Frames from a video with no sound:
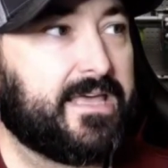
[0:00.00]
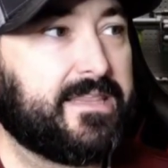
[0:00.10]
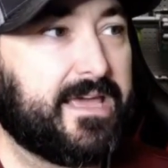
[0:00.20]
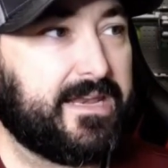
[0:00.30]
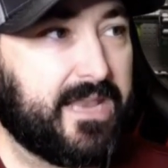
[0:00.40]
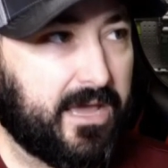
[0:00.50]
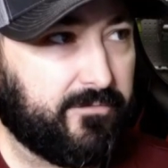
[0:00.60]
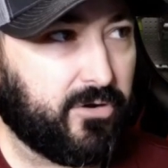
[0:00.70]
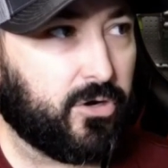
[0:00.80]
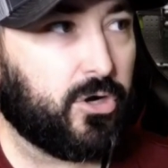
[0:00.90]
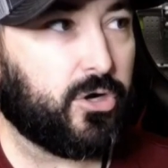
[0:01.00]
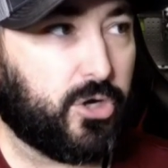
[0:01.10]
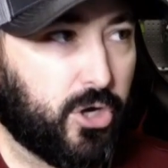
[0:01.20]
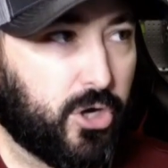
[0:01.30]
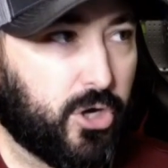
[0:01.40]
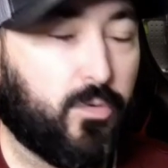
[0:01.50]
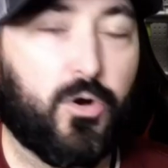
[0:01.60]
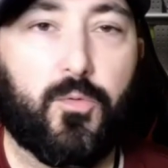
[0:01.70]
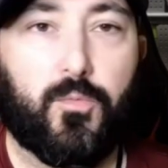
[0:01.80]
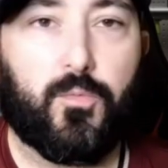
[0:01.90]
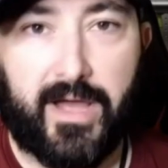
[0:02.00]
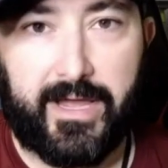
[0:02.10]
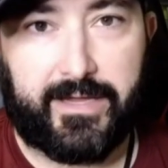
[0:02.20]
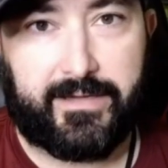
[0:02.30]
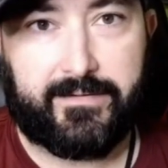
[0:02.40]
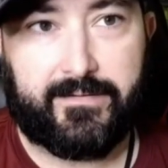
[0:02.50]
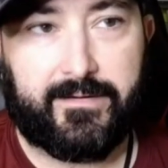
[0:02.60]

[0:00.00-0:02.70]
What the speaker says: they never go away.